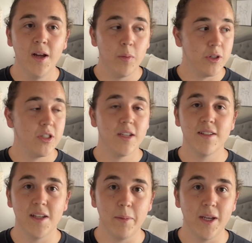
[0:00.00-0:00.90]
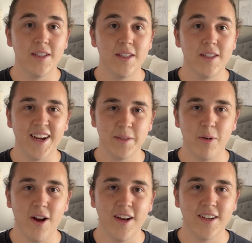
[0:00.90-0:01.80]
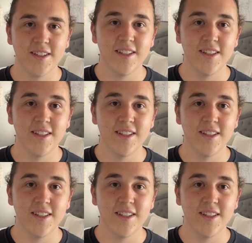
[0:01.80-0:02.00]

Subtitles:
which does lead me into the next product, the